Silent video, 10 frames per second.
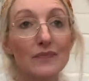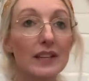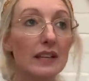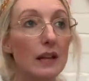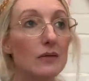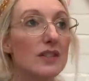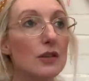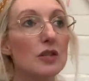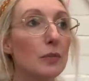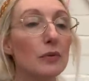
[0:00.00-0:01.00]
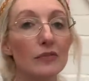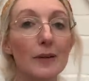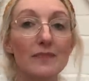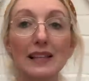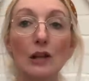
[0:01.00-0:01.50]
you know, suitable for
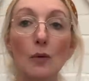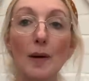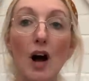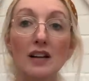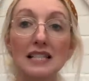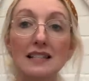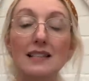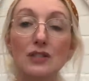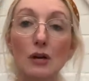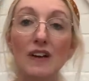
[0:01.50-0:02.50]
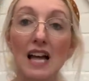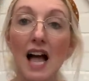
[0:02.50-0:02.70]
little parties and stuff.